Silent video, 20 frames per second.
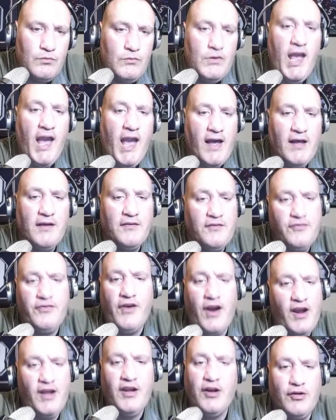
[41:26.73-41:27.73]
Yeah, it's
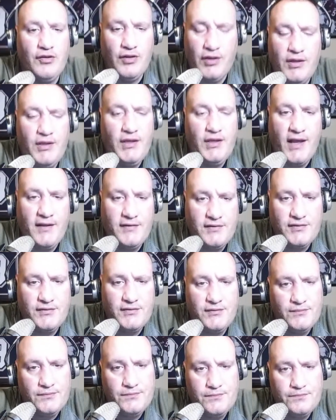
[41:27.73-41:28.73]
very early.
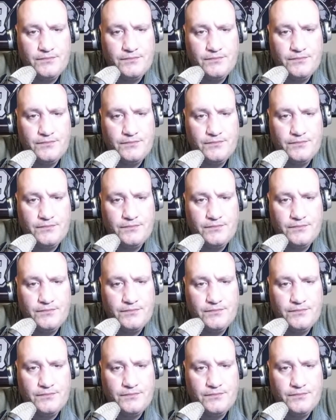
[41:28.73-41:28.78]
Yes.